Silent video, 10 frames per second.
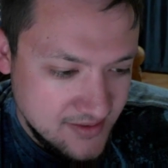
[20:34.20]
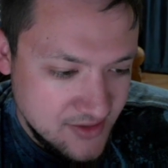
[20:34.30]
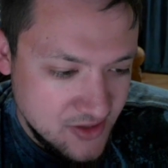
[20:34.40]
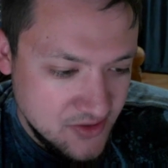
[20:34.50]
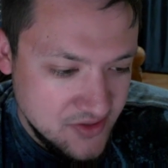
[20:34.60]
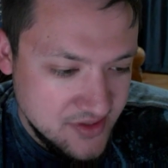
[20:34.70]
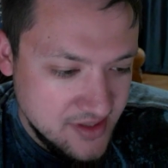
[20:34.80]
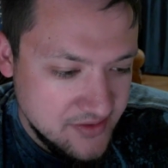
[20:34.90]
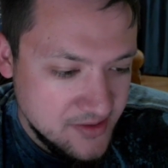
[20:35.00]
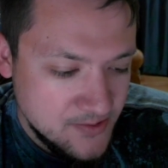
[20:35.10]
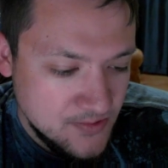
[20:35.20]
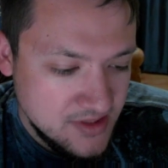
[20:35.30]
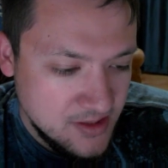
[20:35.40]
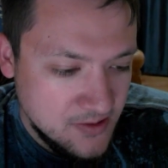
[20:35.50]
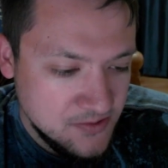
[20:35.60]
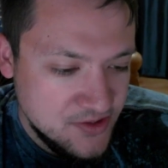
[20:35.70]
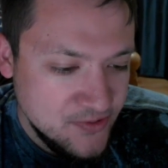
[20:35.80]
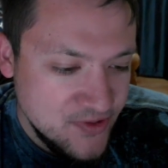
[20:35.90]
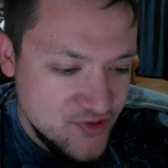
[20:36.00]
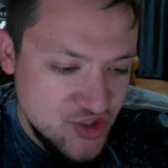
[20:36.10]
So, Thunder would go
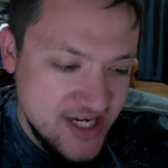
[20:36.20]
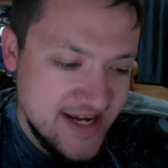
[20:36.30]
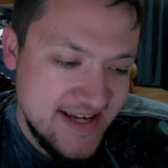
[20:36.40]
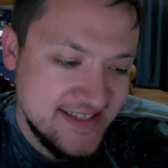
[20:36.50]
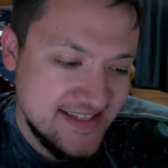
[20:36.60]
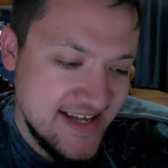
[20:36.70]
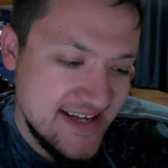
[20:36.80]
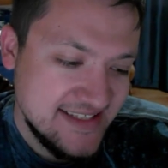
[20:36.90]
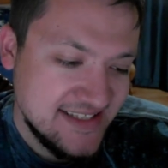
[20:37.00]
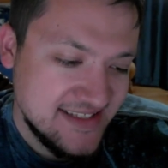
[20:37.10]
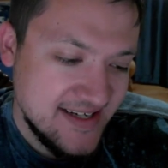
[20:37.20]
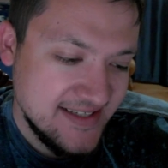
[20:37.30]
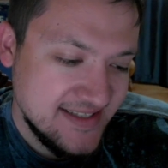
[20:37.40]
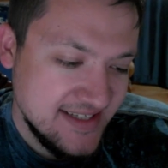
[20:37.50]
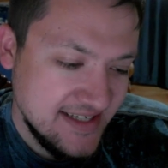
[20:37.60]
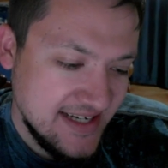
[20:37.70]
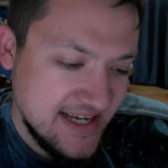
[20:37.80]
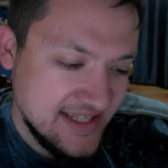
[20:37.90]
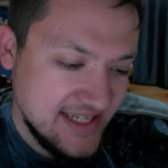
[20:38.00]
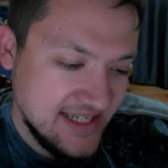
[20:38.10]
to the Jazz, that's dicey,
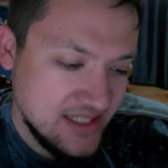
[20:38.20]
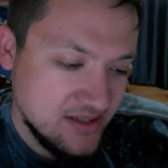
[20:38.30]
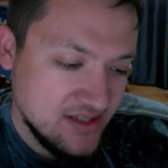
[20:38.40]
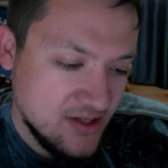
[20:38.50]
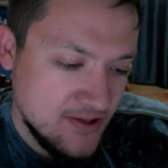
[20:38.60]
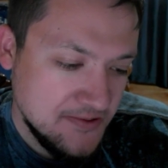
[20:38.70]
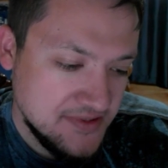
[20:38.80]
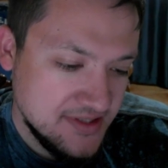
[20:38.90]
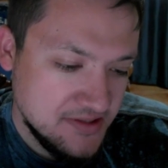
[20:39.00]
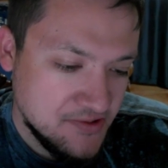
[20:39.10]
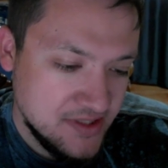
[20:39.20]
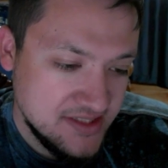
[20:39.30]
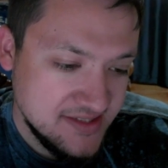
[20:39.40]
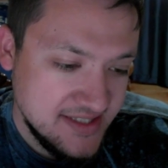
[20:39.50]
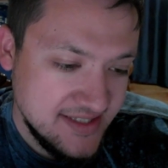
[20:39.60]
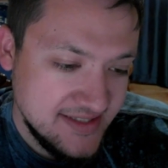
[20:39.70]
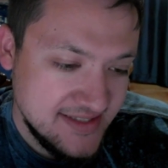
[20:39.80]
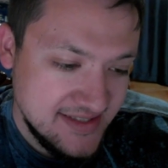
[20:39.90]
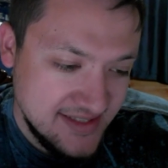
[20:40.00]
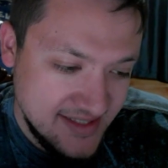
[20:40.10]
and then host the Grizzlies